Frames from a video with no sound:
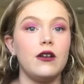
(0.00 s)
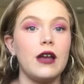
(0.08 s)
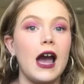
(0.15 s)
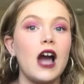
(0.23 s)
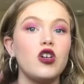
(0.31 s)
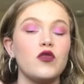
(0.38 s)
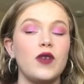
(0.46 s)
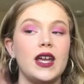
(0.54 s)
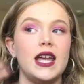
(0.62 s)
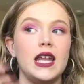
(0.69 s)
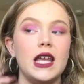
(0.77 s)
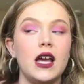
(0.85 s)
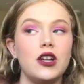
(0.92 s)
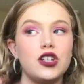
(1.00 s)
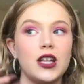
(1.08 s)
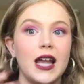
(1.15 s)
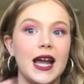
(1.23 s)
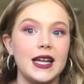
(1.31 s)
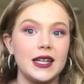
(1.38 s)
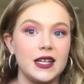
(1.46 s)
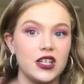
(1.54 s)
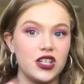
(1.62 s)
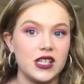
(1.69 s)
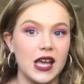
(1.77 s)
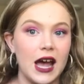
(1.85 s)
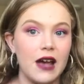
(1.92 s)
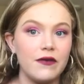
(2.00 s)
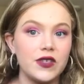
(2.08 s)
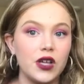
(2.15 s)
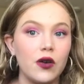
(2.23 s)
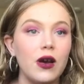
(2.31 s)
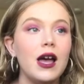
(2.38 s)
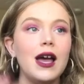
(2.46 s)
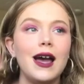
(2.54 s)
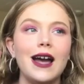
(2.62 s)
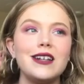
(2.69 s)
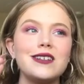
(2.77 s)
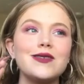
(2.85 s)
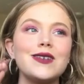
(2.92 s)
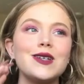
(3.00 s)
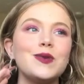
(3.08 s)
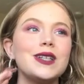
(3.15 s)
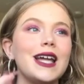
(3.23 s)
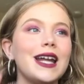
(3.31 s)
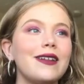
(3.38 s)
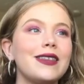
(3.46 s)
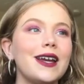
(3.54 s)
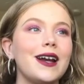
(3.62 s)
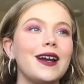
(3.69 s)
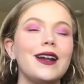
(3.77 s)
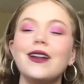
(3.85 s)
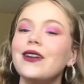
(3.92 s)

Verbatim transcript: aggravate any underlying conditions I have. So I just want to put that out there.